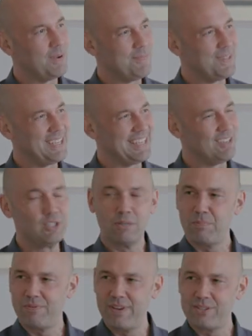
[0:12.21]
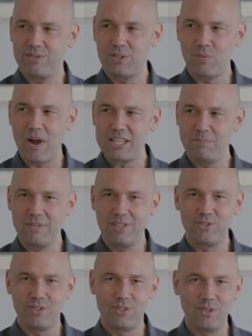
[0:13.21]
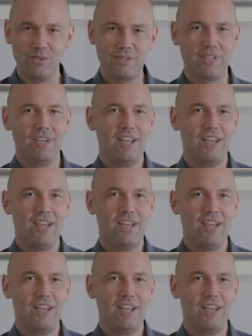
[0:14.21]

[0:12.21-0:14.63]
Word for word: from the, who's a professor at the Weizmann Institute.